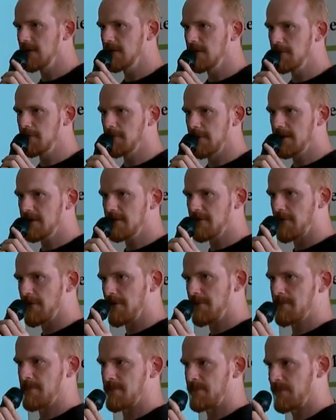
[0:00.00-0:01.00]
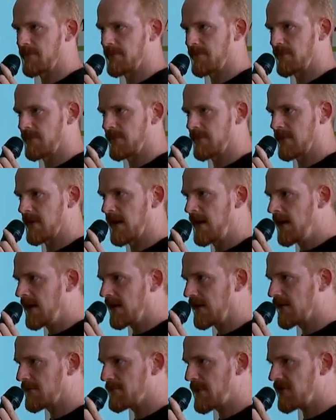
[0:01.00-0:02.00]
in the winter.
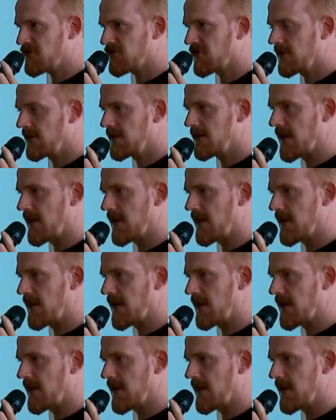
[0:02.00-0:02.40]
Especially